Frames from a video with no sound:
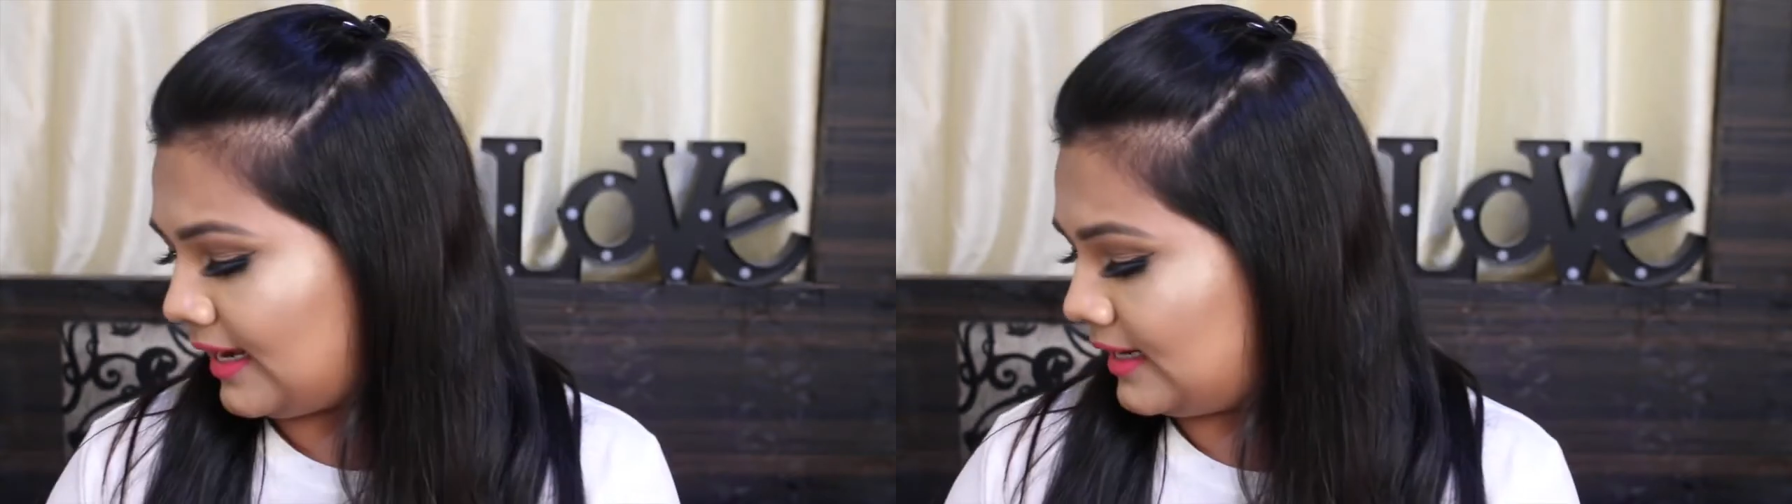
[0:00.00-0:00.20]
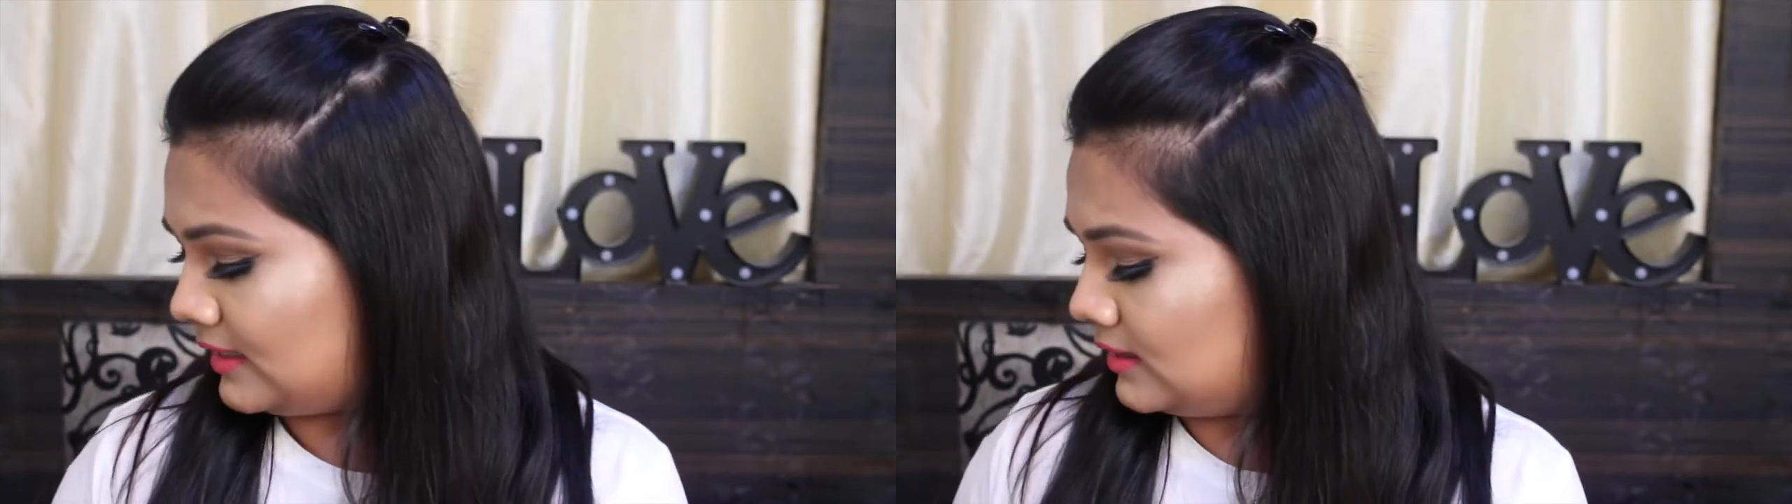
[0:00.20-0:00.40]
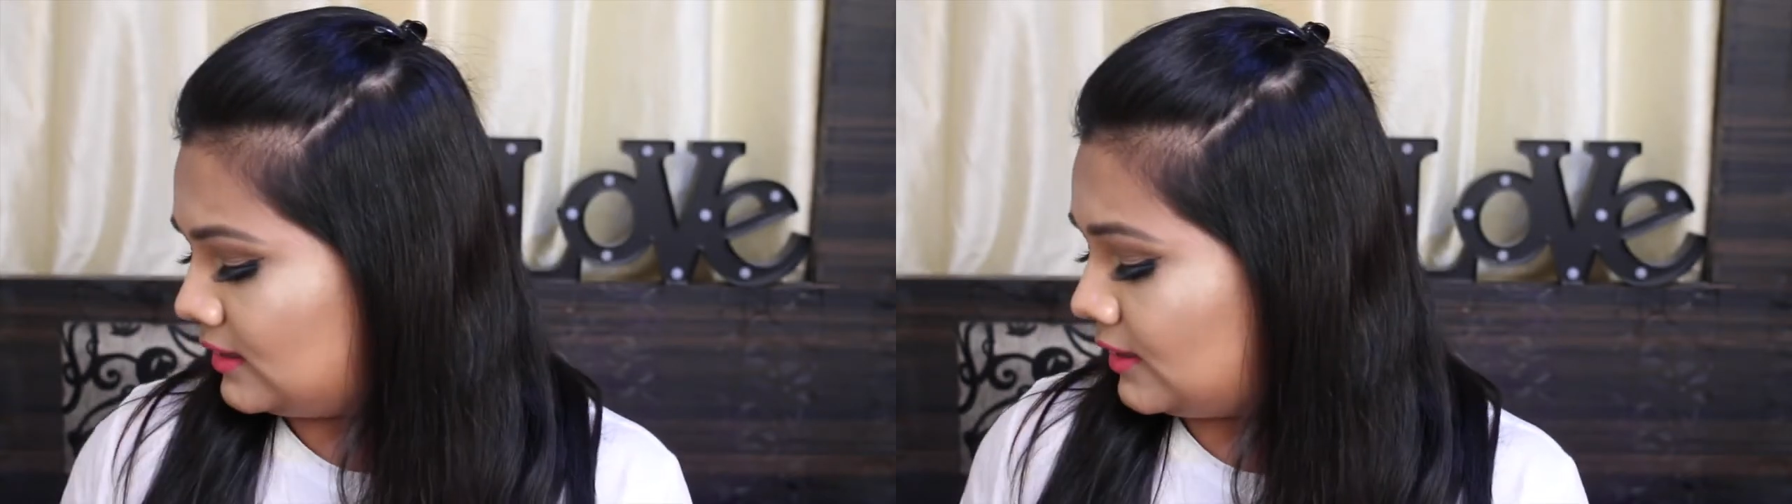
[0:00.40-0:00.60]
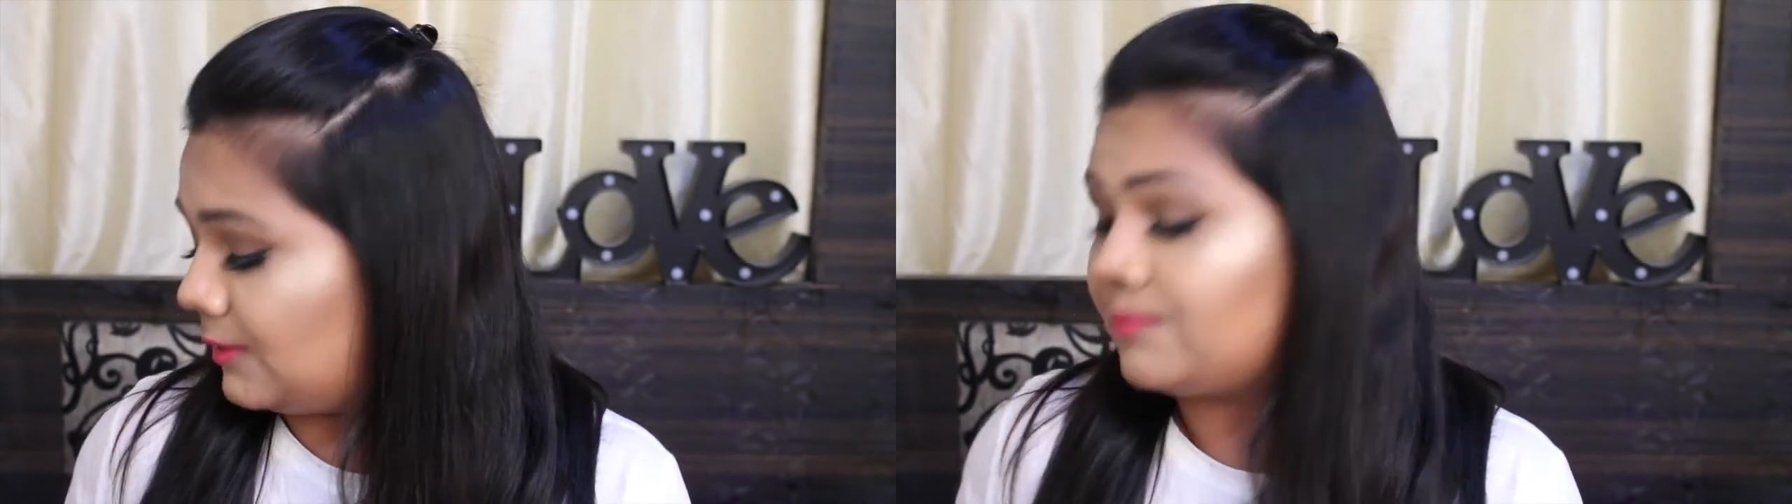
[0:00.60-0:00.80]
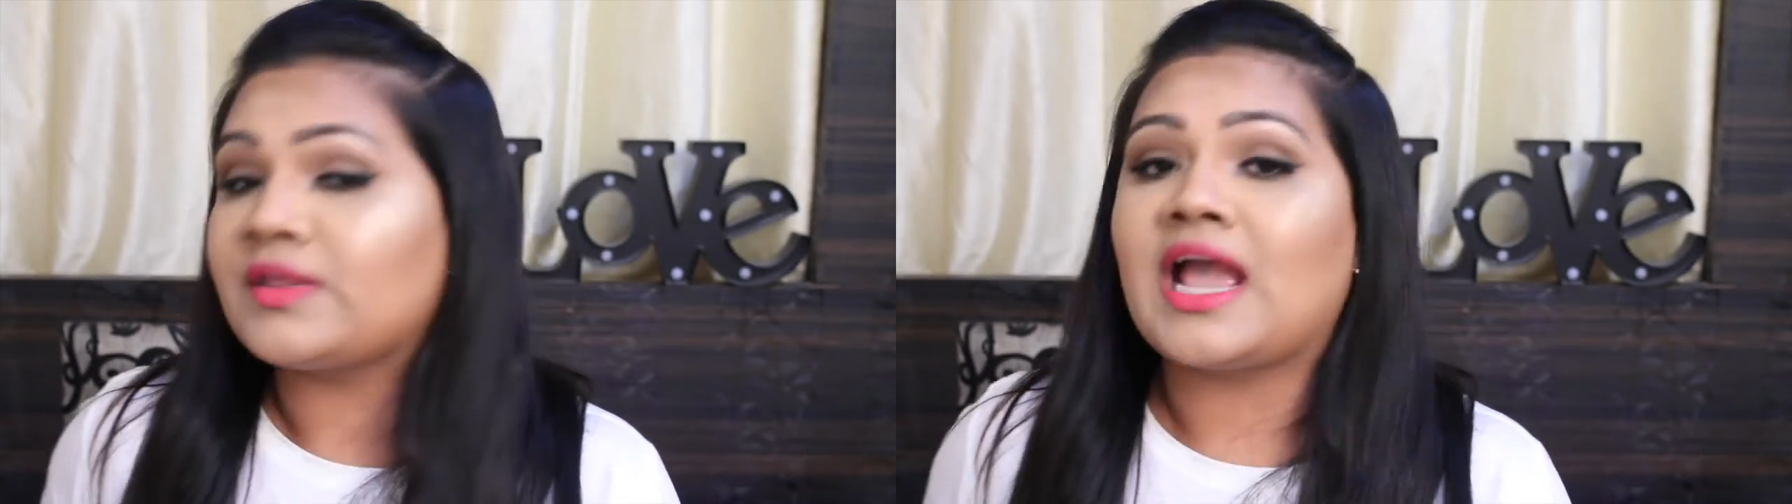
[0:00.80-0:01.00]
And
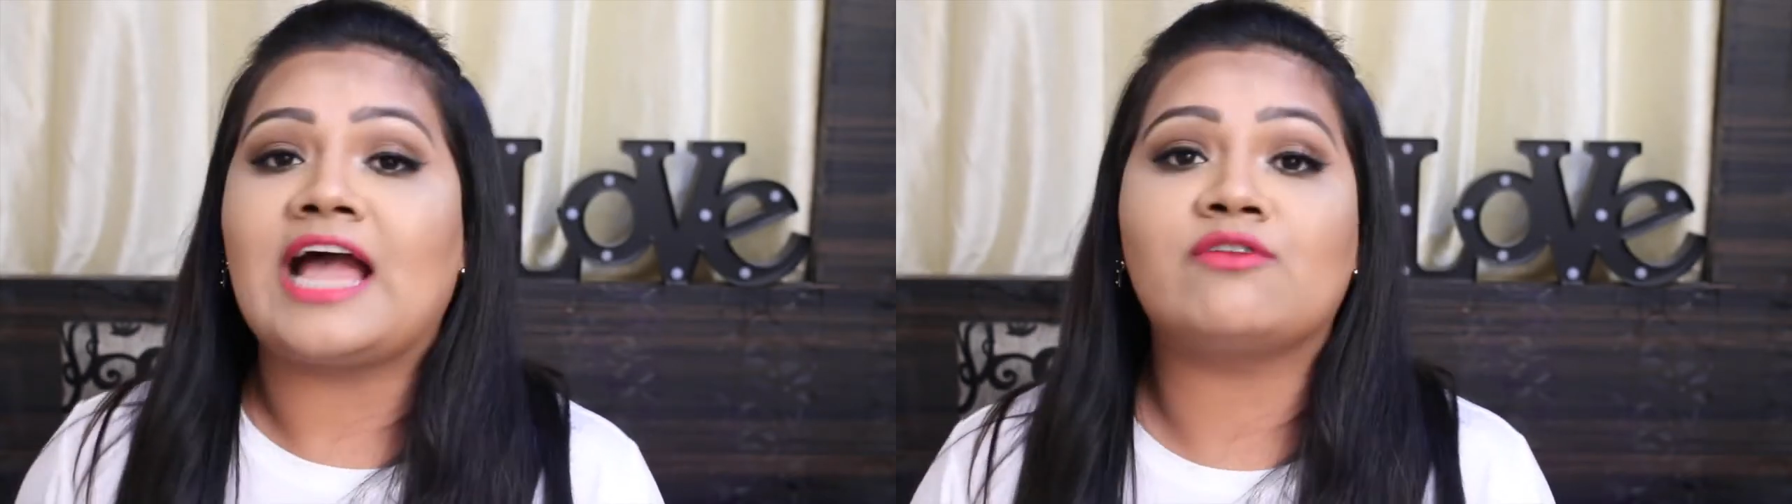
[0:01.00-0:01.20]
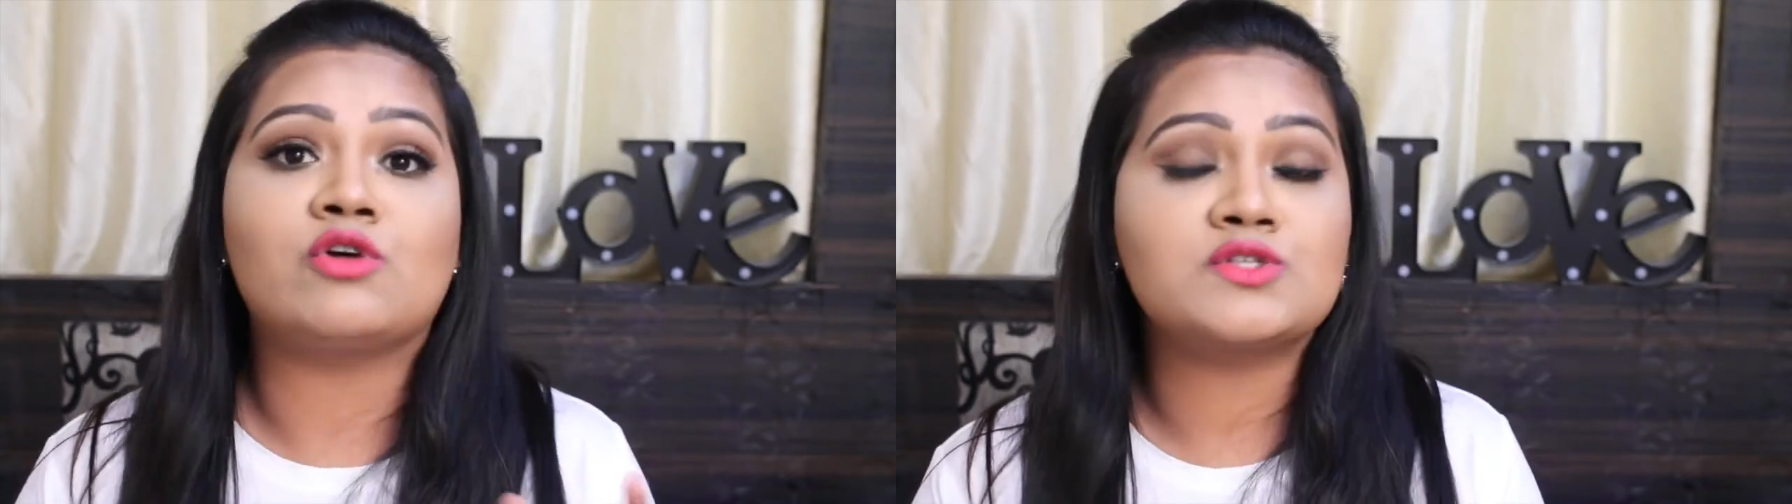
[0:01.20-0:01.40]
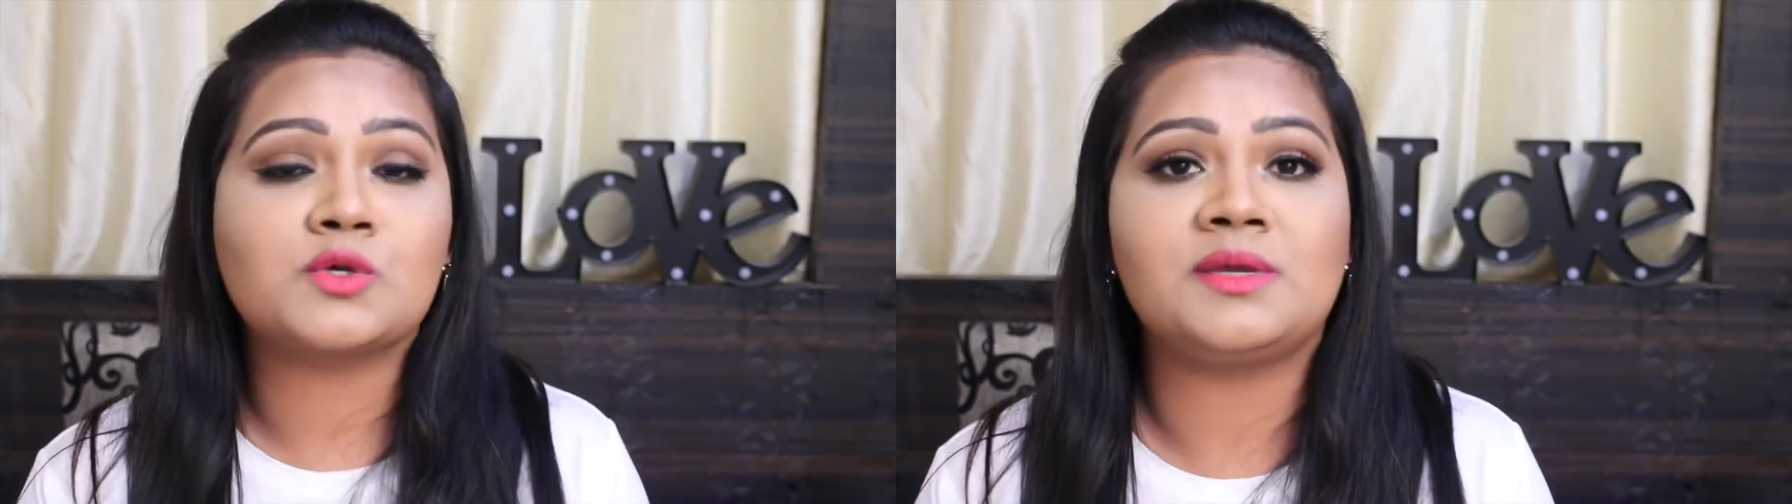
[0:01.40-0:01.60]
uh, I've also